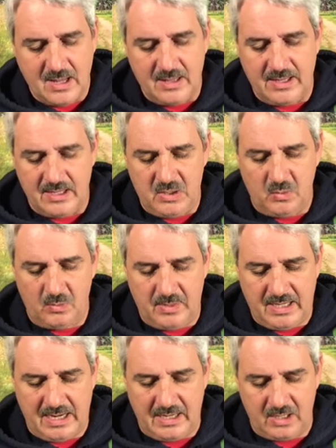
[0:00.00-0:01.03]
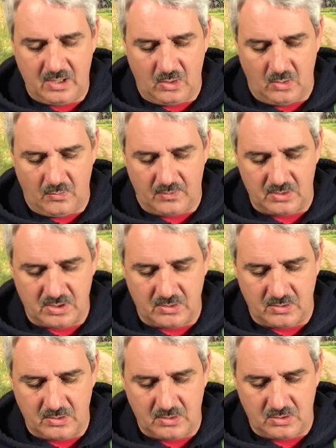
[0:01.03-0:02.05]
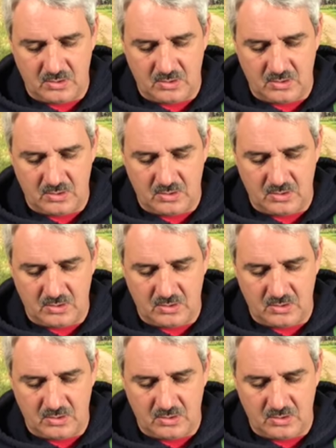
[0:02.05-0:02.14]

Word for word: Then you will be handed over to,